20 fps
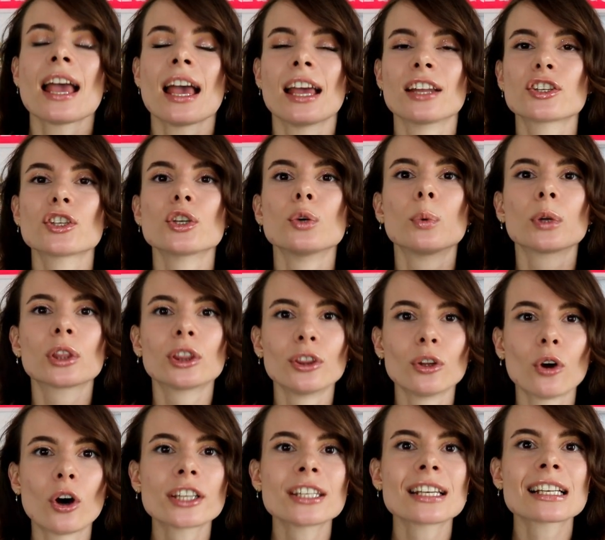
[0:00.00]
and you would
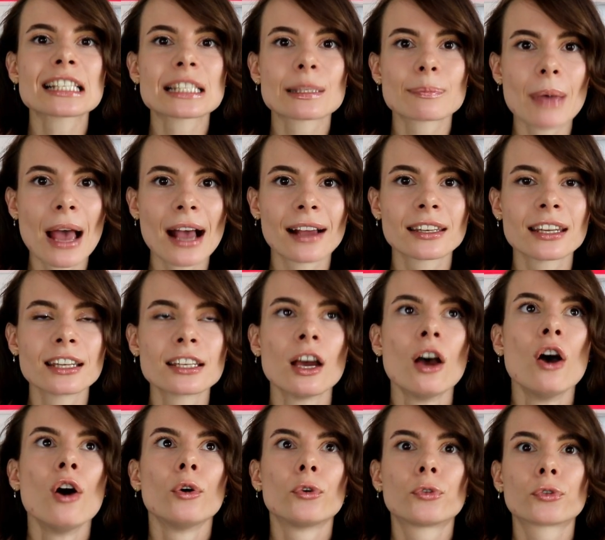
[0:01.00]
not expect it
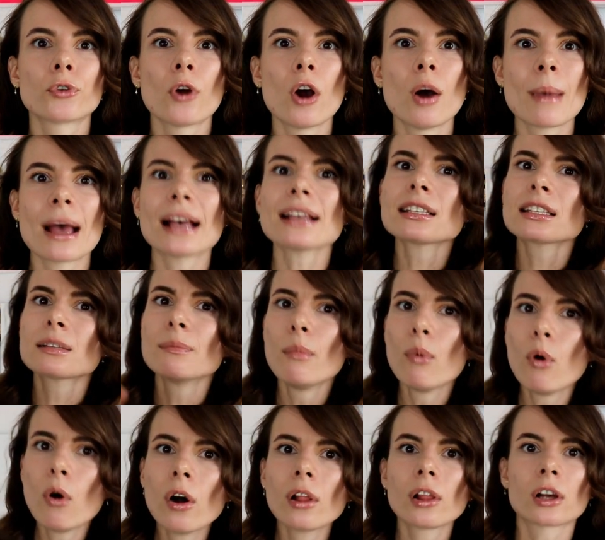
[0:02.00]
from a
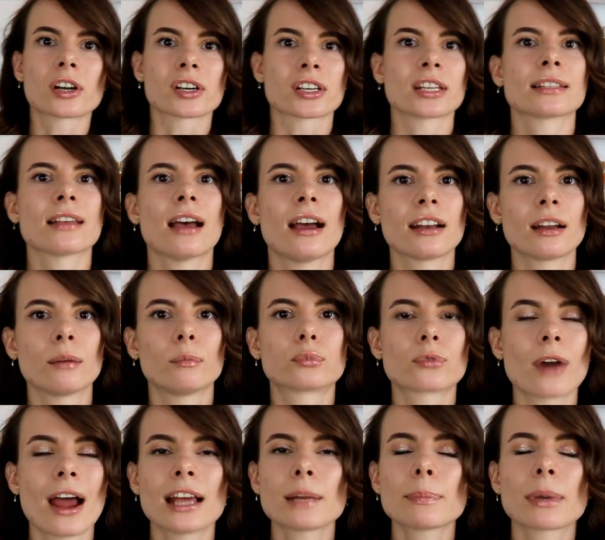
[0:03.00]
smaller designer
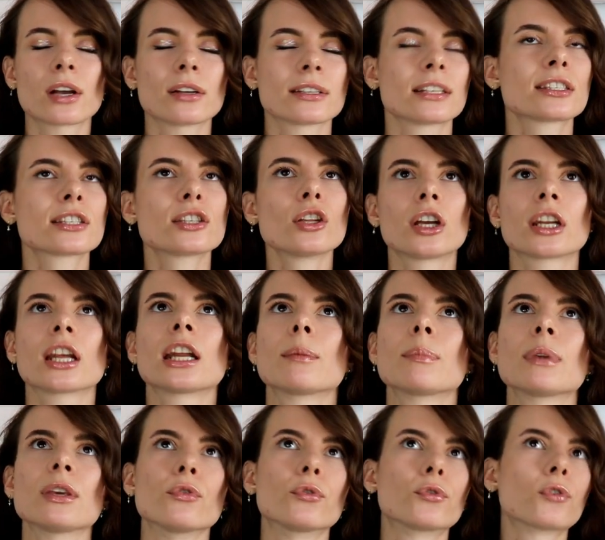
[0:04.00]
brand, because it's not gonna
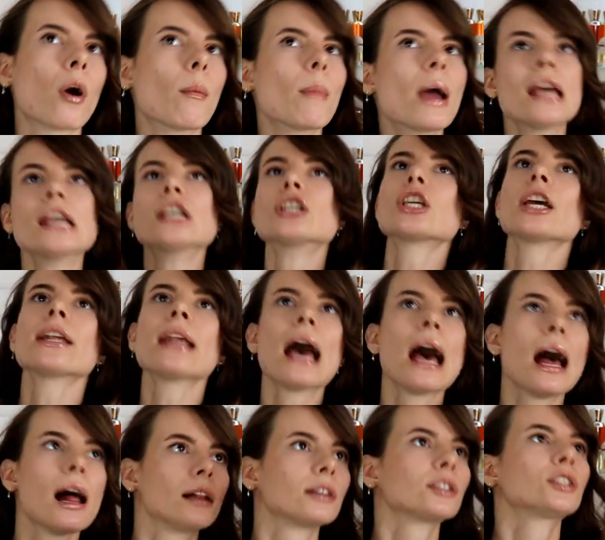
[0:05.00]
be from
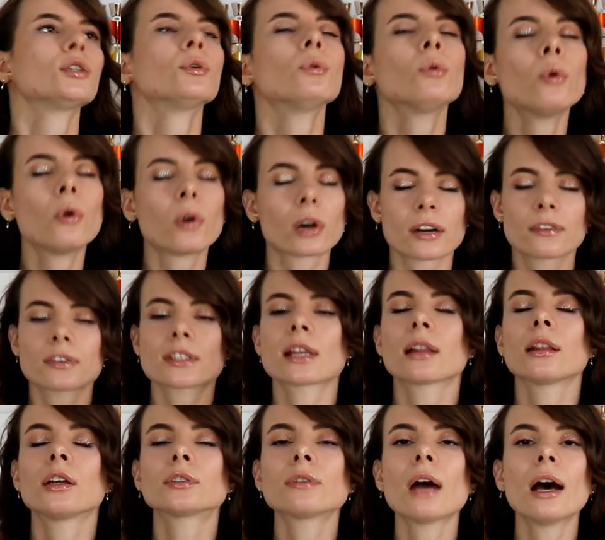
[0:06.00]
Chanel, Dior,
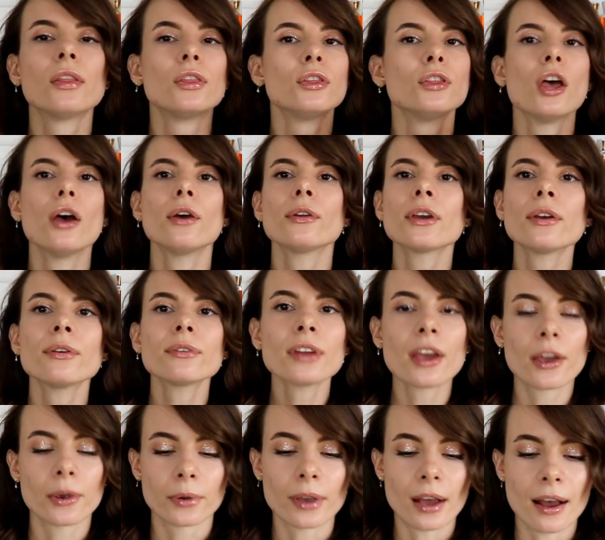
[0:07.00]
Saint Laurent. No, no,
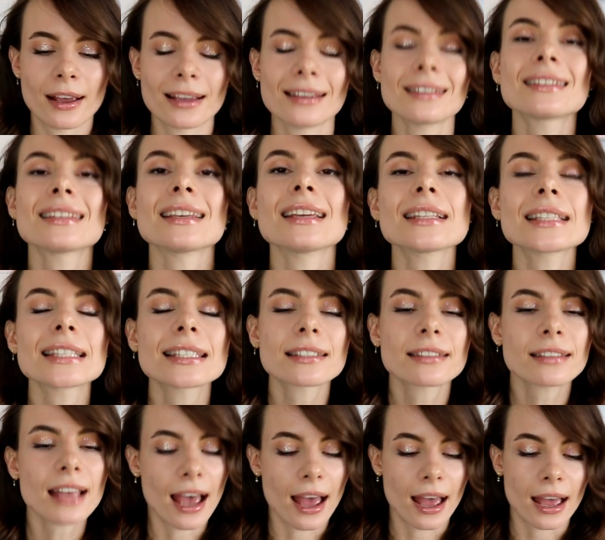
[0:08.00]
no, guys.
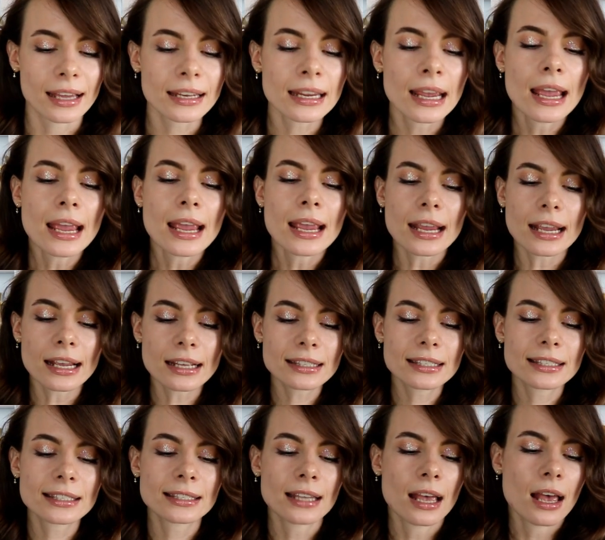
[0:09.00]
Instead,
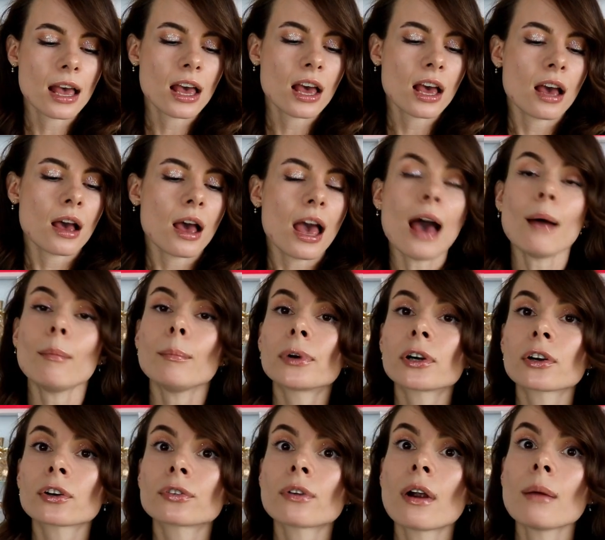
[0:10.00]
it's
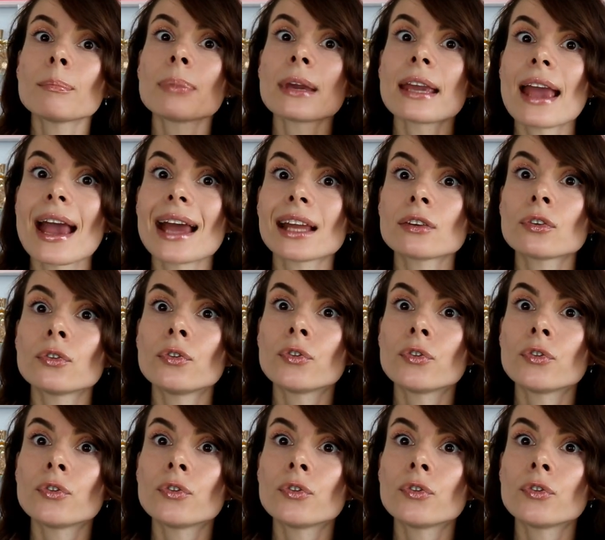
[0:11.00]
Abercrombie and